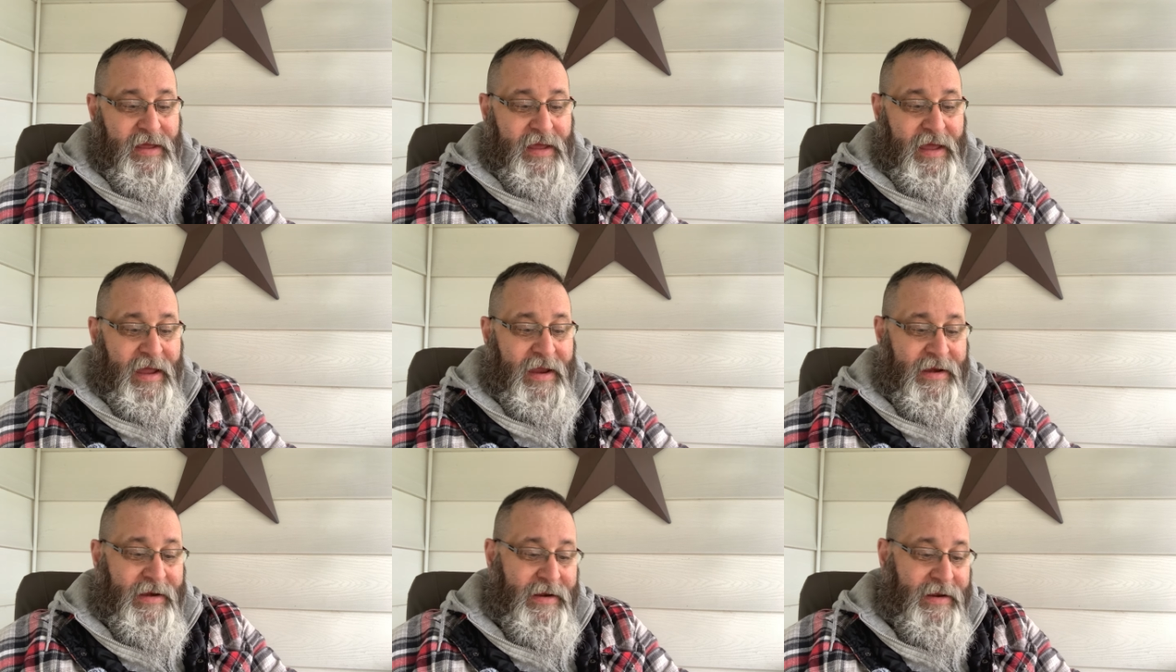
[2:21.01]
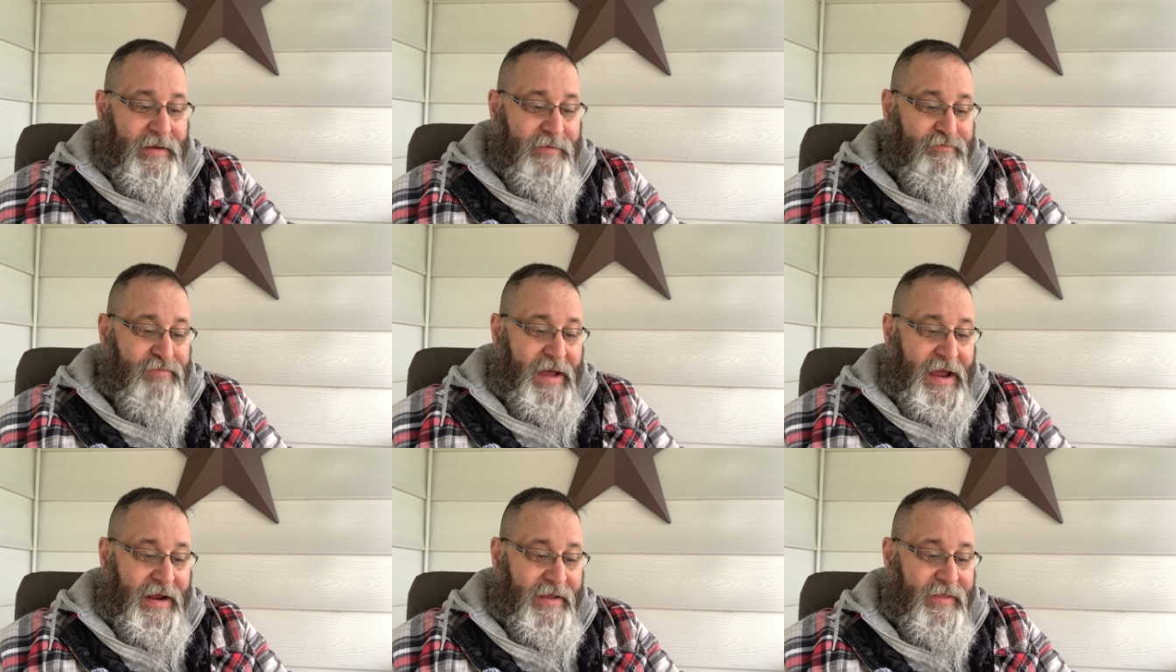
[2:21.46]
and
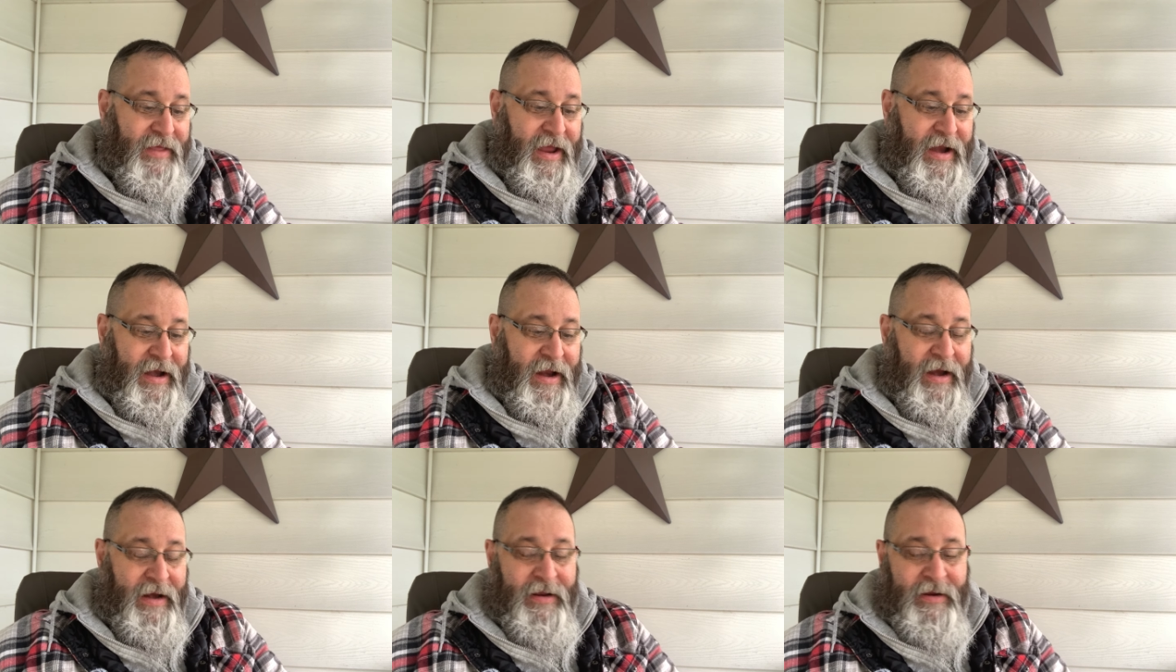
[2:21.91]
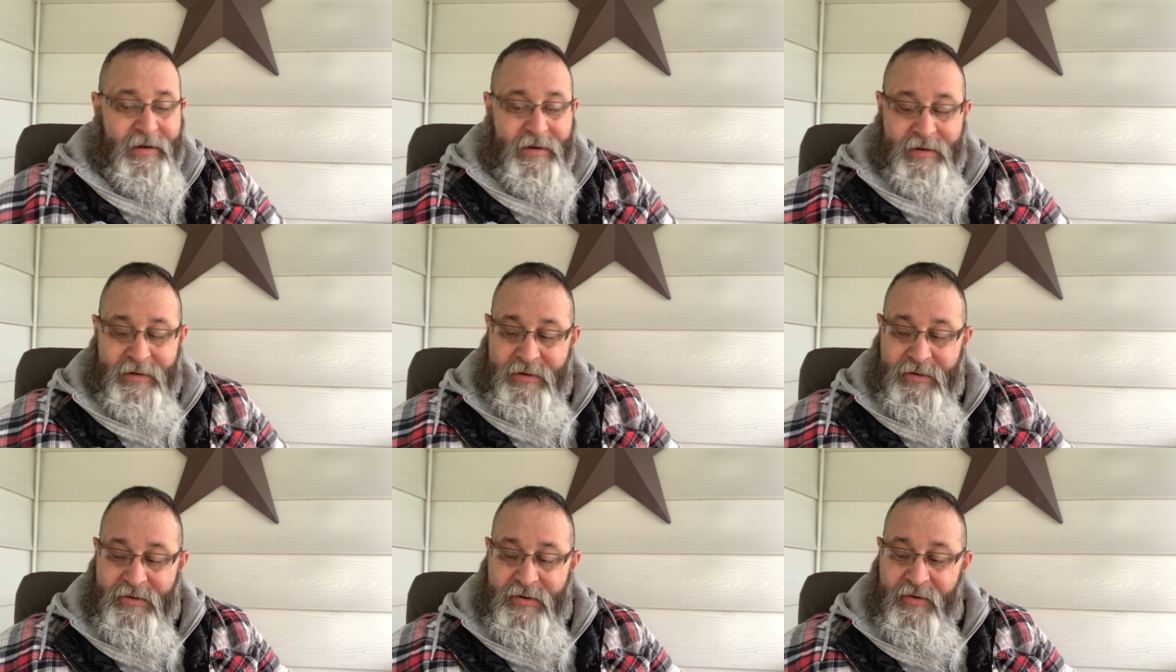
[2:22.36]
back then I
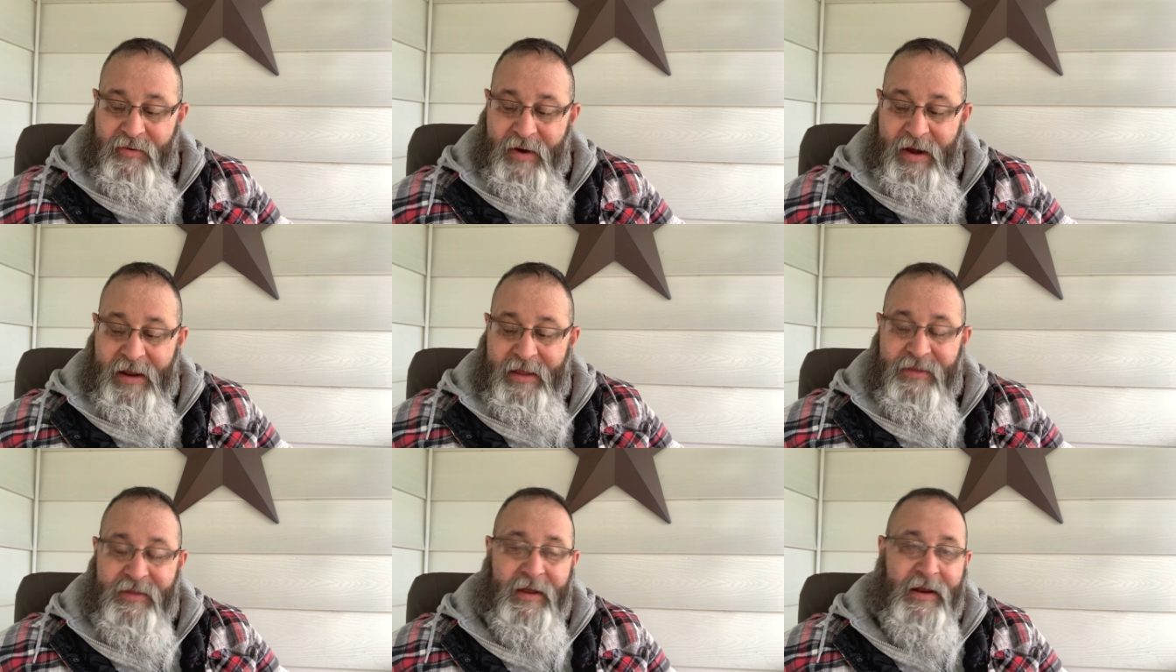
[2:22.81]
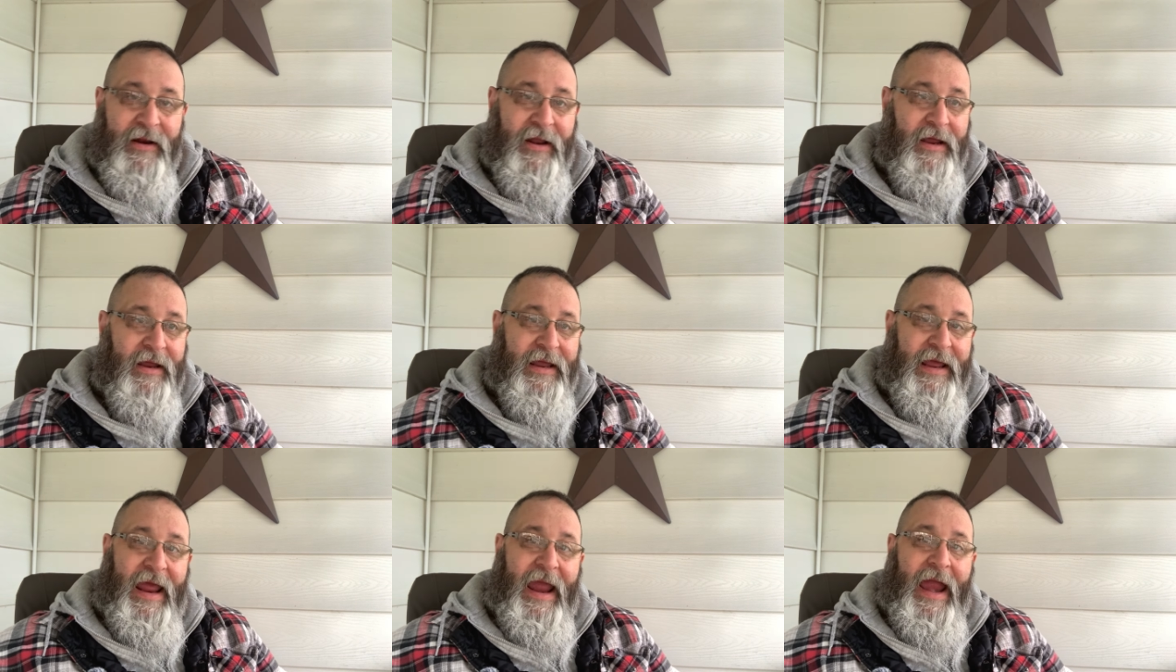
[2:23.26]
didn't do anything
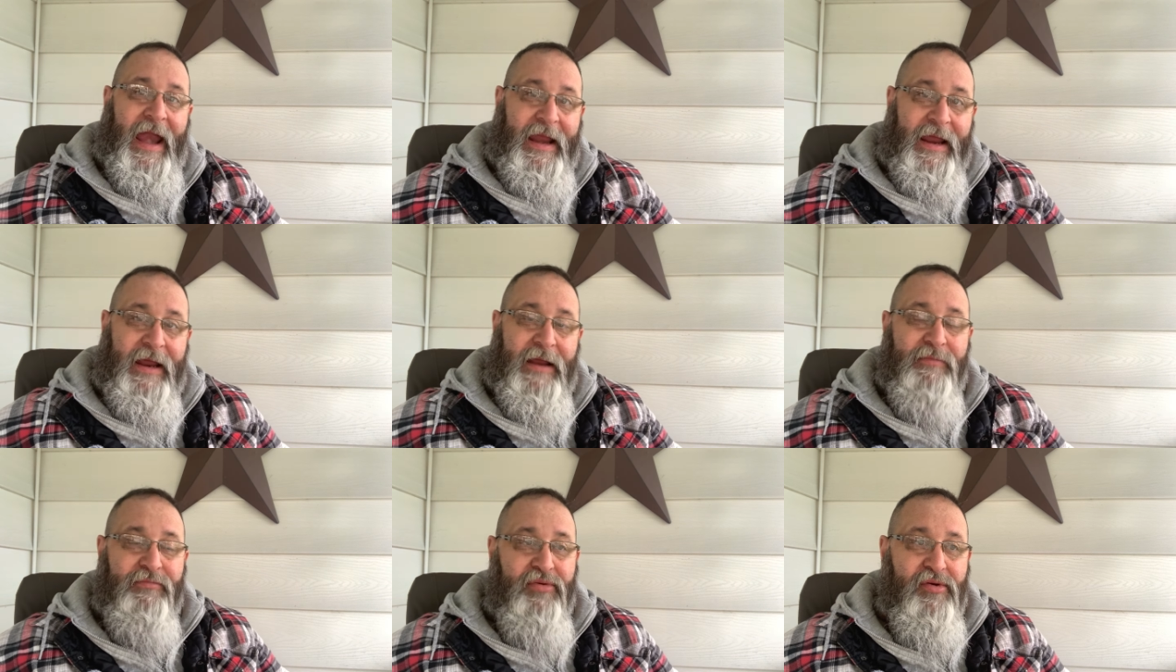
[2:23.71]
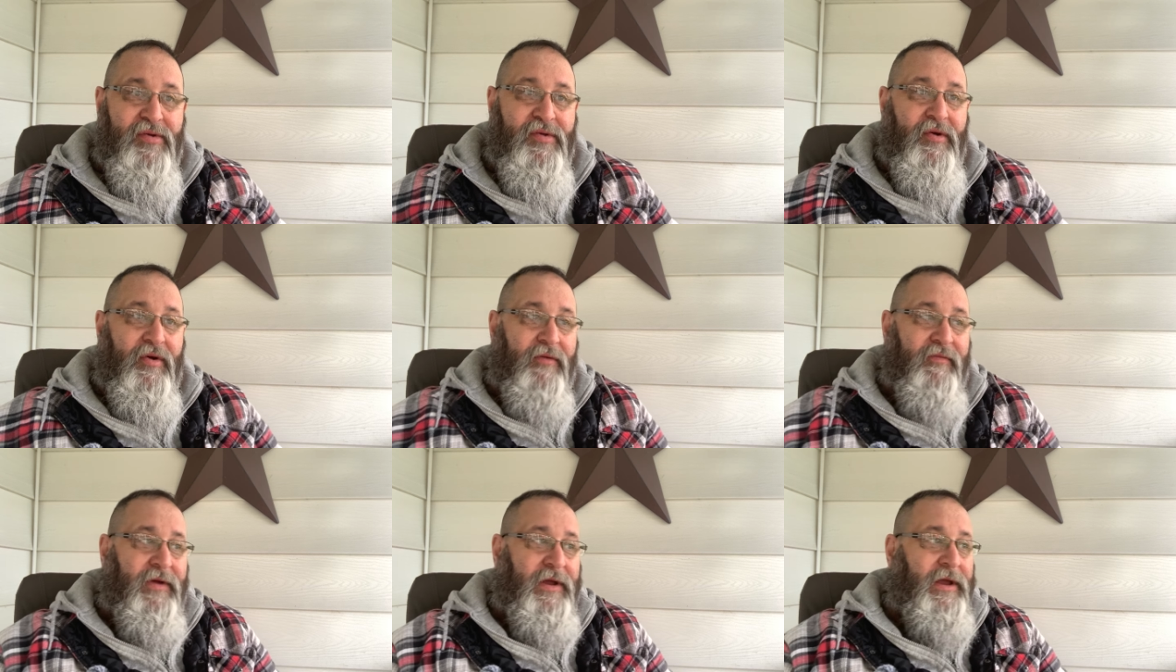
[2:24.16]
like canning and
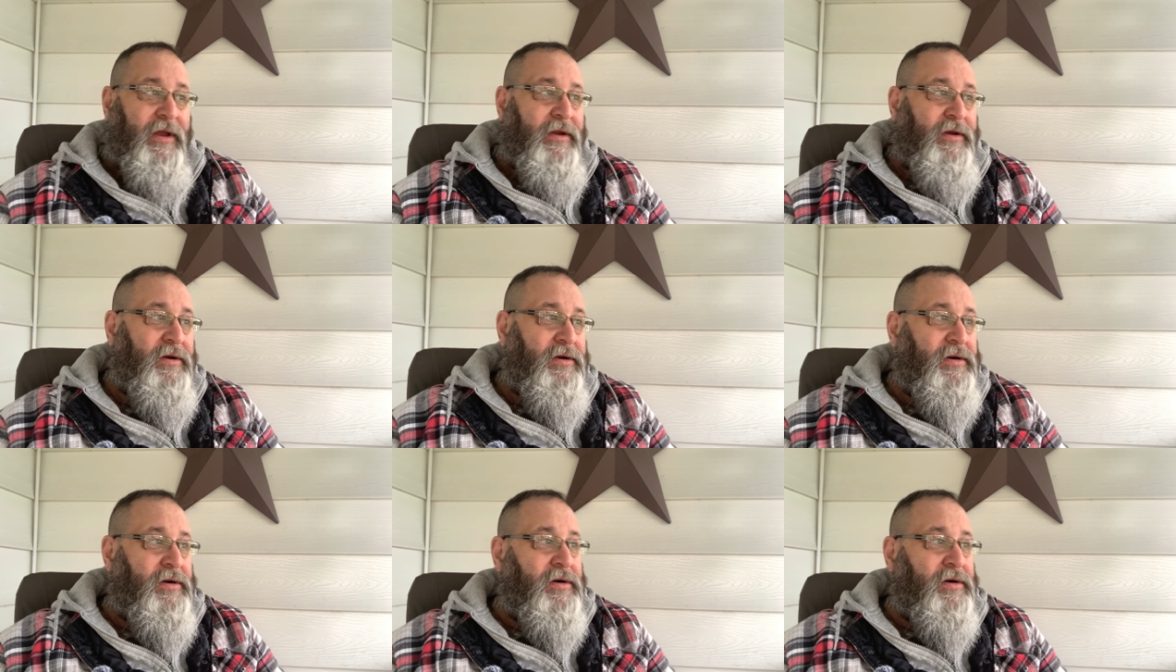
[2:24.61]
preserving